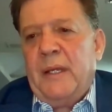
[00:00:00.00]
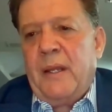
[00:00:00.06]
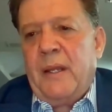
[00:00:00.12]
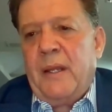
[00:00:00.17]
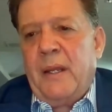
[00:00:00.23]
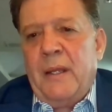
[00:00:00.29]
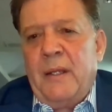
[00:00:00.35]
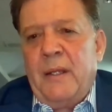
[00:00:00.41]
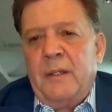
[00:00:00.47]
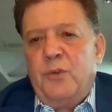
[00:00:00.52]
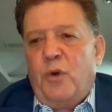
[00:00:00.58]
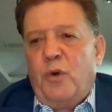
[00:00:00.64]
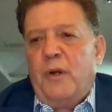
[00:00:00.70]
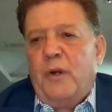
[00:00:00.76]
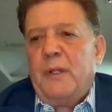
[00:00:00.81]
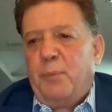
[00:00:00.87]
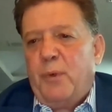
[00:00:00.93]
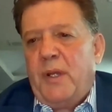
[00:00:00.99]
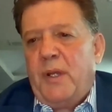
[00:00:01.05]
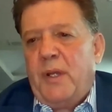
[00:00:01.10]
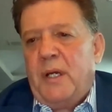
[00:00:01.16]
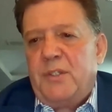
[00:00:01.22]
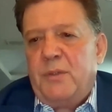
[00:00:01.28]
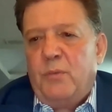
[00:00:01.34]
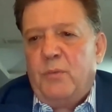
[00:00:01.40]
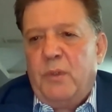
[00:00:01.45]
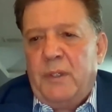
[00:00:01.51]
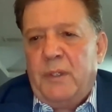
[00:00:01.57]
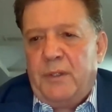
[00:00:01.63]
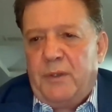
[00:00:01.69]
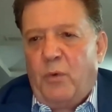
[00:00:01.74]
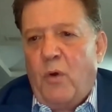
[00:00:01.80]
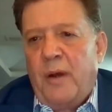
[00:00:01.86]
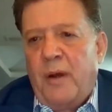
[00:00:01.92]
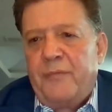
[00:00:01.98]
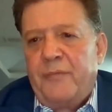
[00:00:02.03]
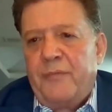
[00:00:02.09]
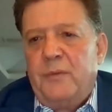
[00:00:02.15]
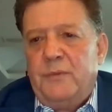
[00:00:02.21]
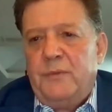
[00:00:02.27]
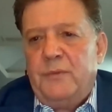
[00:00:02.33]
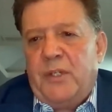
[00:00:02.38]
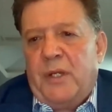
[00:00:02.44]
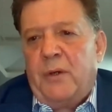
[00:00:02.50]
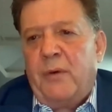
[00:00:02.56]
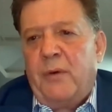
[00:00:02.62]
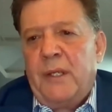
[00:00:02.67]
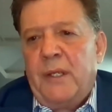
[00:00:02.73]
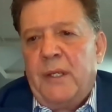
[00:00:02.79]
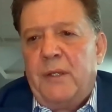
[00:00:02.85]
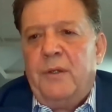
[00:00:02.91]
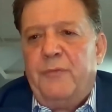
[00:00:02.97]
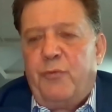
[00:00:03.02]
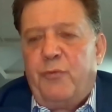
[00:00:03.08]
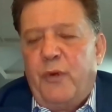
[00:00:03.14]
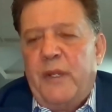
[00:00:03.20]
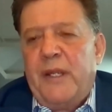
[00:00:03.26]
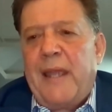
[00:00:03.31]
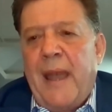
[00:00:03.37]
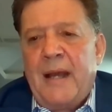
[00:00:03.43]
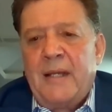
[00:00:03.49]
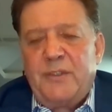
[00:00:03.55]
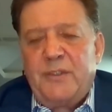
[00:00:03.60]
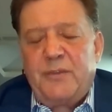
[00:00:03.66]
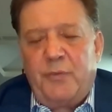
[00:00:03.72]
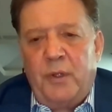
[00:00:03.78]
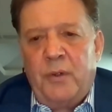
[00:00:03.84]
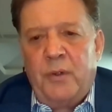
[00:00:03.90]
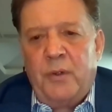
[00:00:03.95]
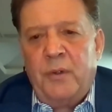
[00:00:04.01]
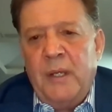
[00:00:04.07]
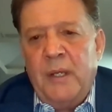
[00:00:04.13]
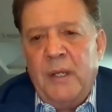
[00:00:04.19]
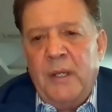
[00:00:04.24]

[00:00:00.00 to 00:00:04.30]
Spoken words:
and during production, will it throw off, generate good free cash flow?